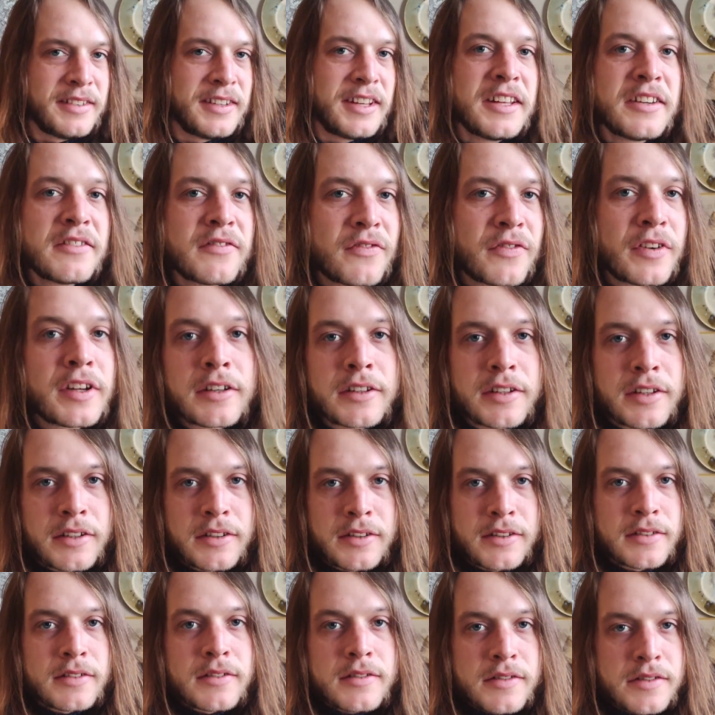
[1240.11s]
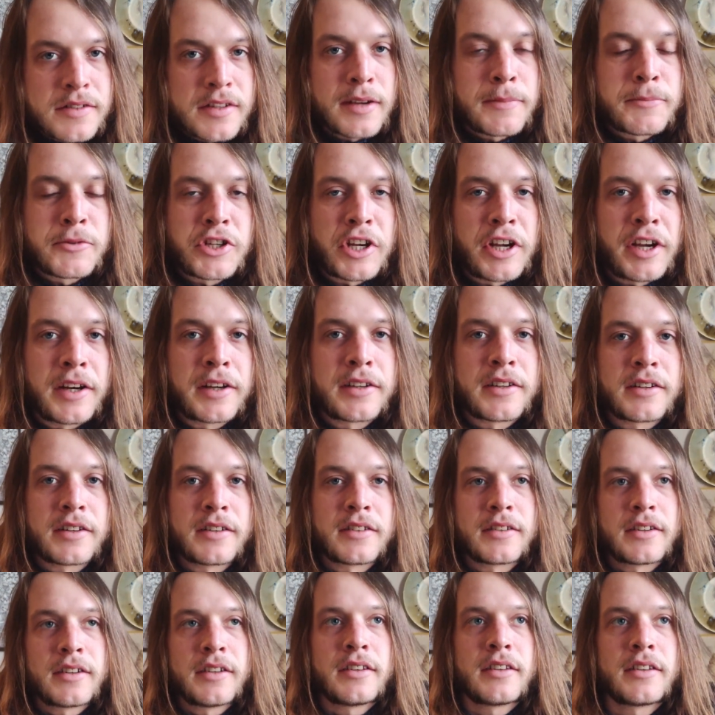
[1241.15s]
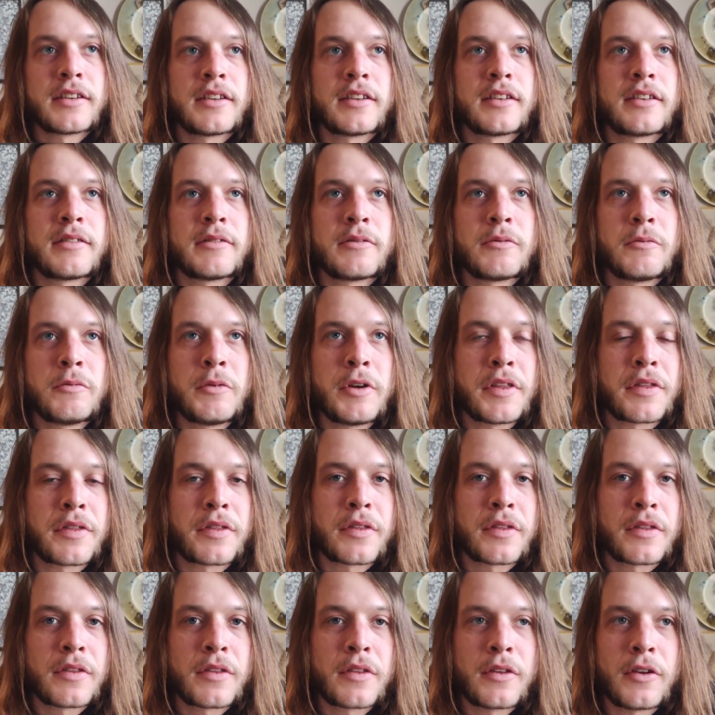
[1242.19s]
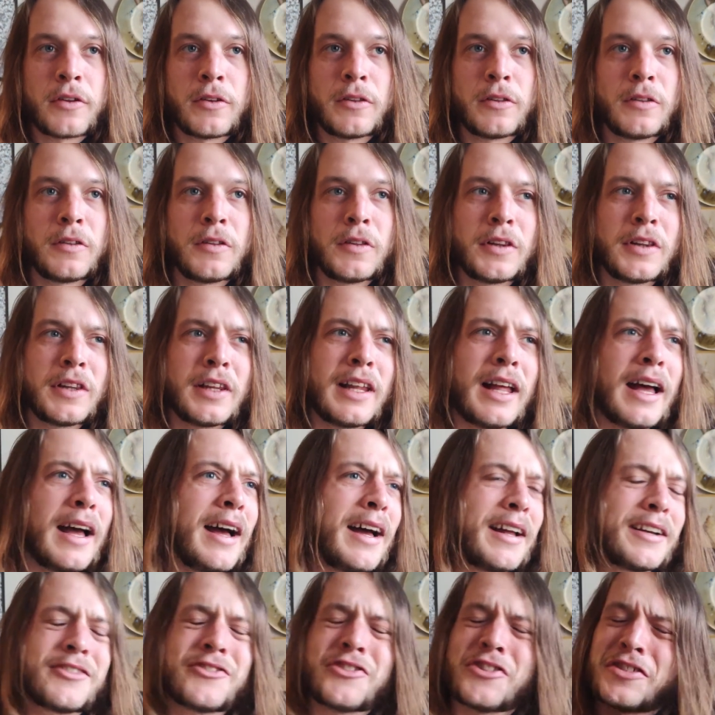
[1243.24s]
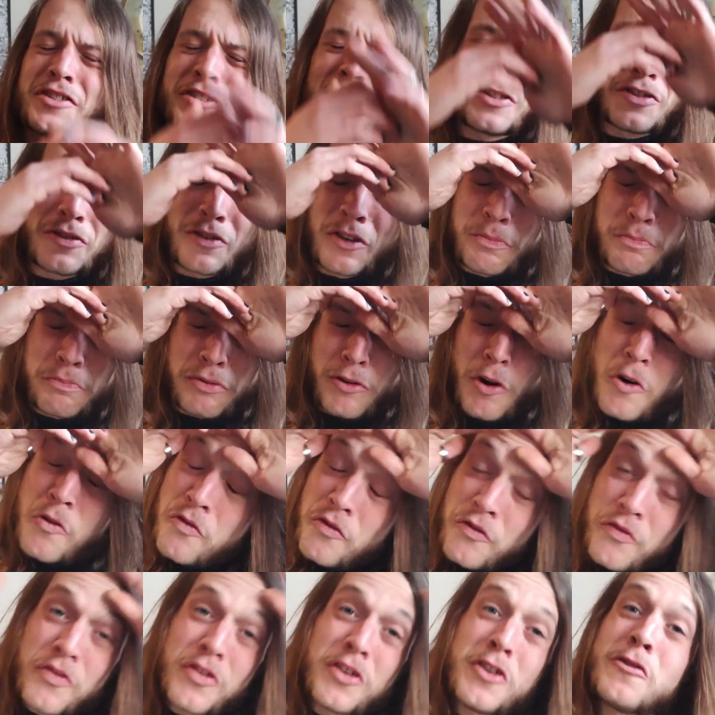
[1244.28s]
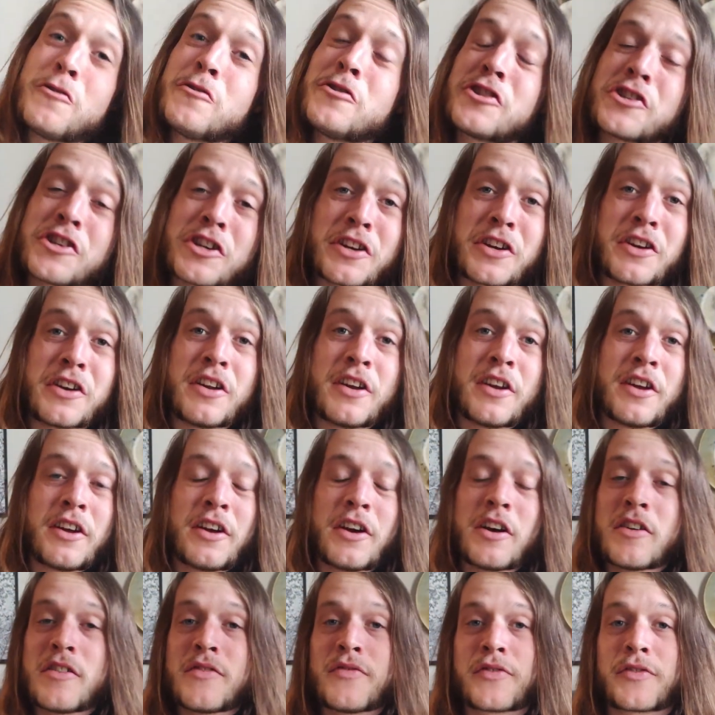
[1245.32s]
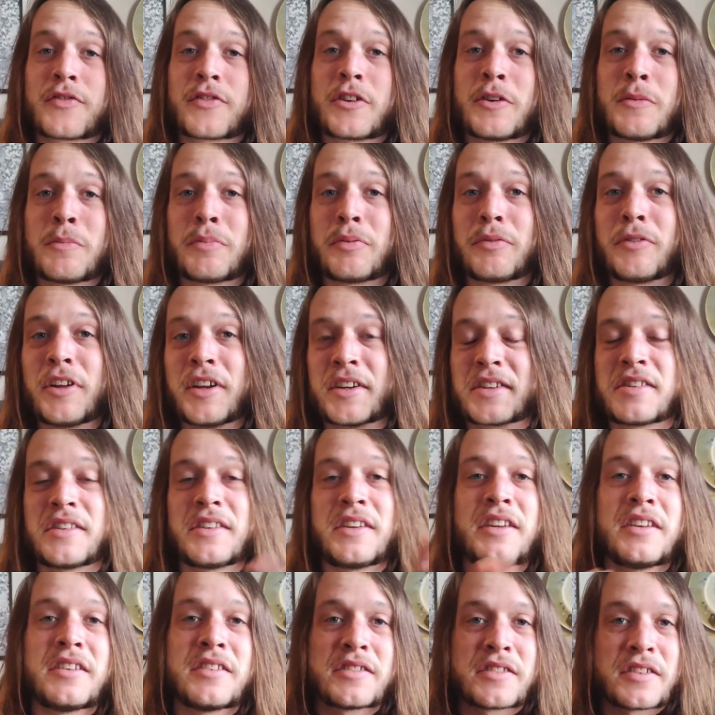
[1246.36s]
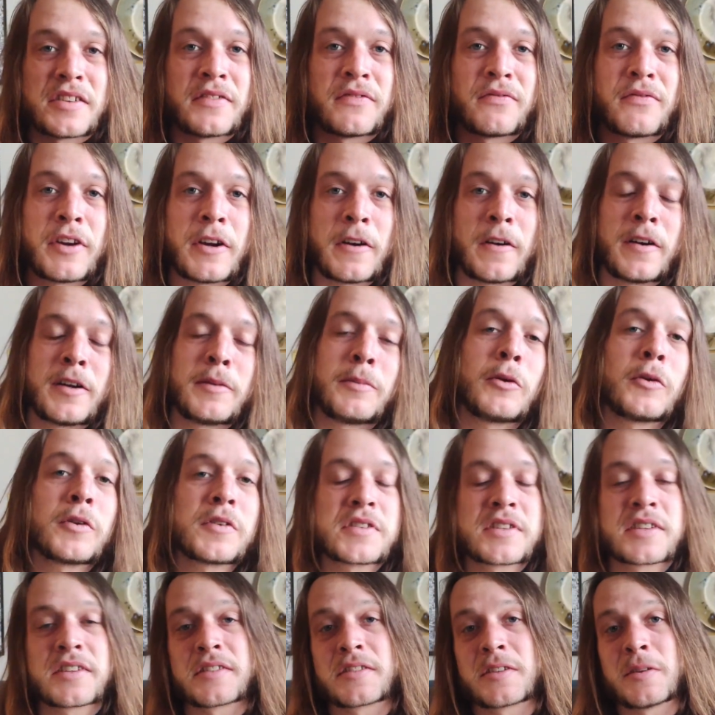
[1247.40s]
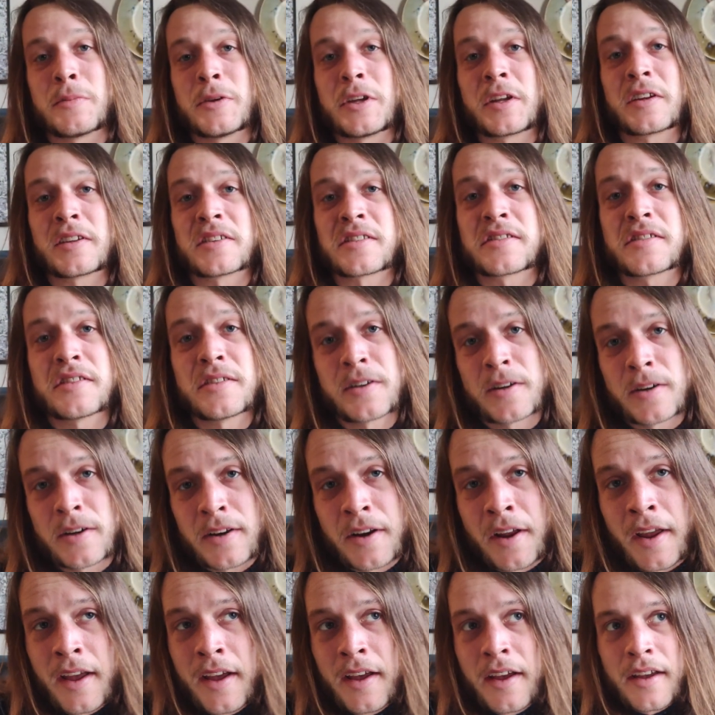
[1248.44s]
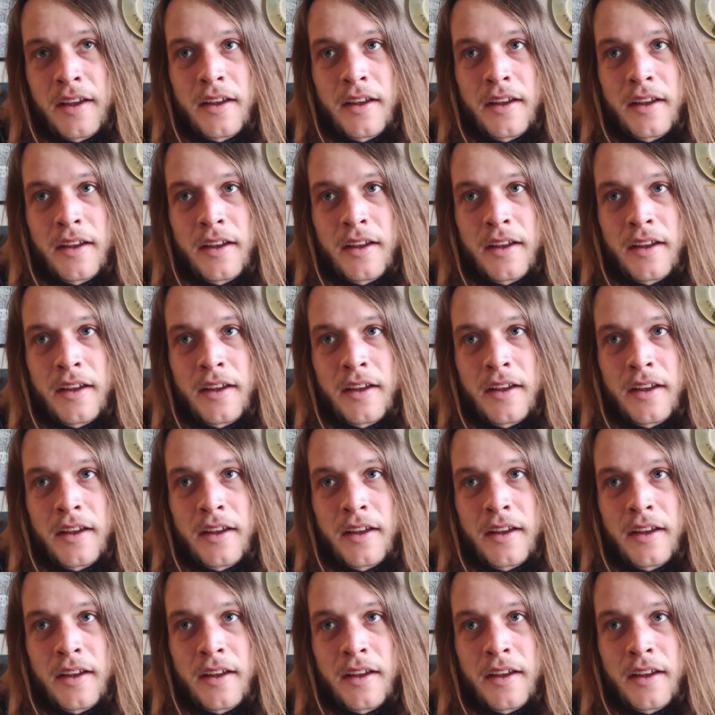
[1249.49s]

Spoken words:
infant subject, with a lot, just a profusion of complexities and variables to be considered,